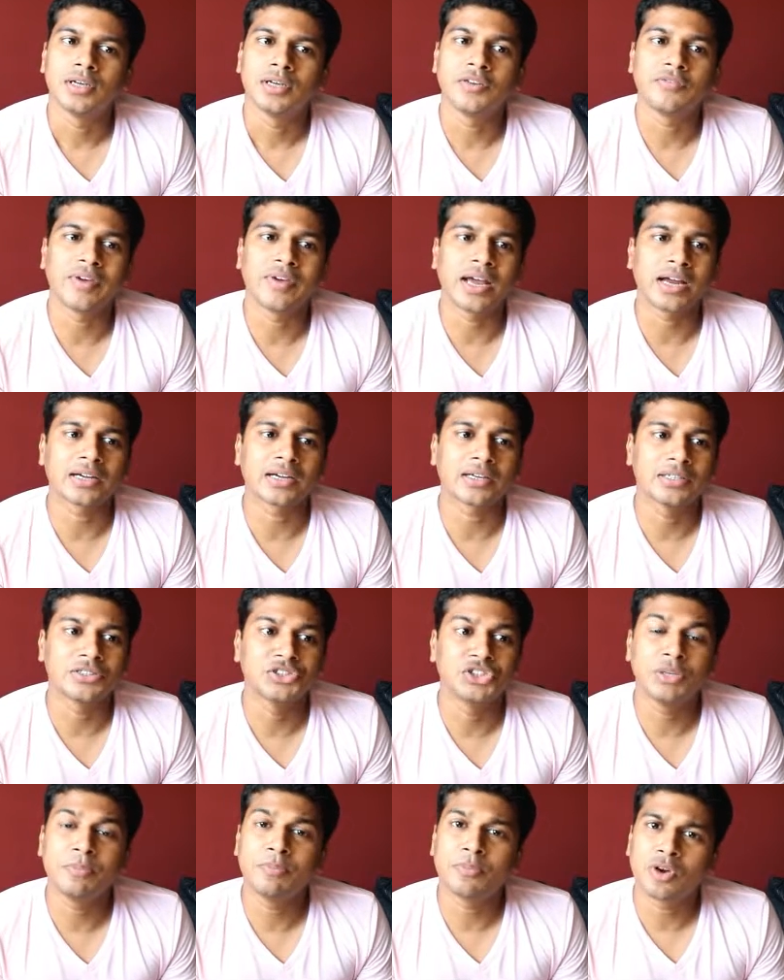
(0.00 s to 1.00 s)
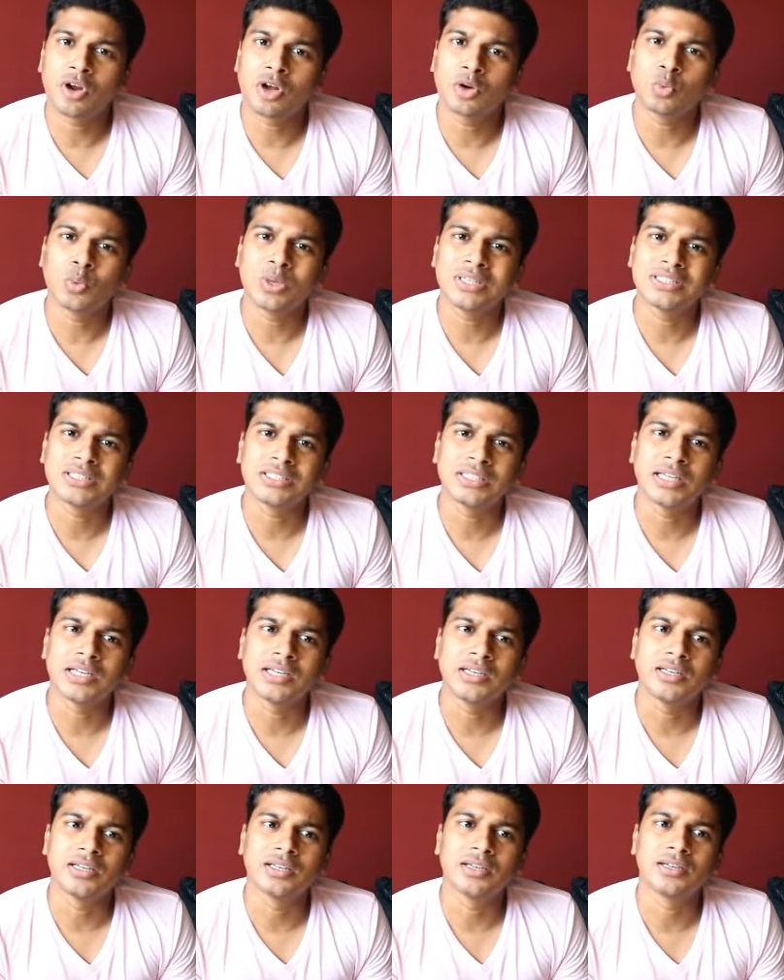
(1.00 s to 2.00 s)
In fact, Jim Rohn once
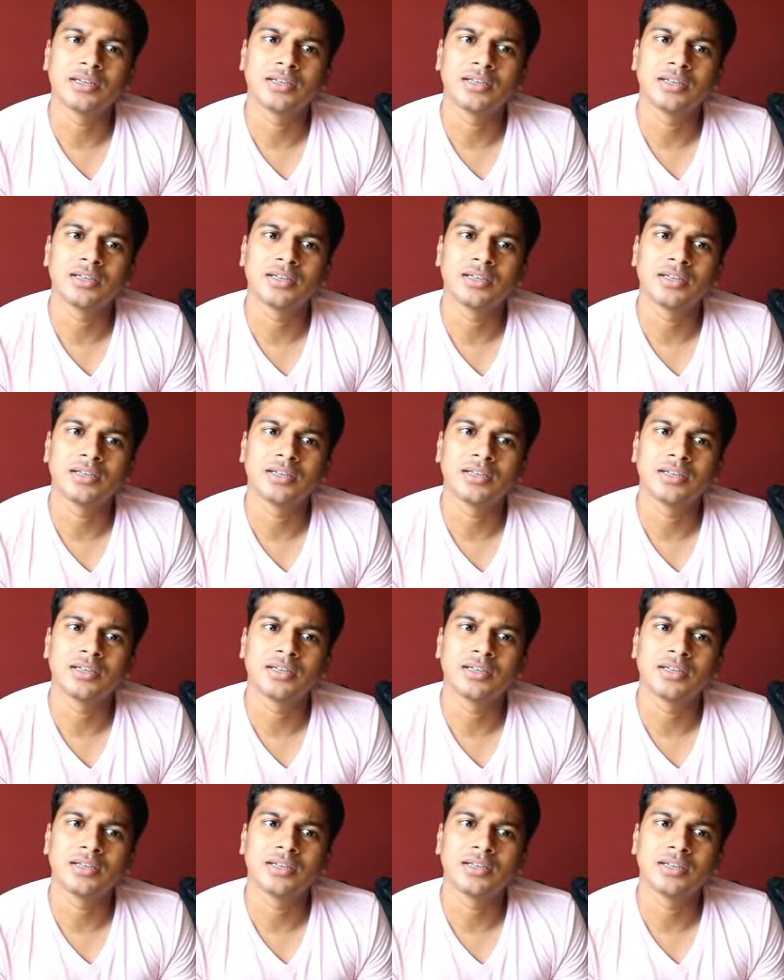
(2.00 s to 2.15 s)
said,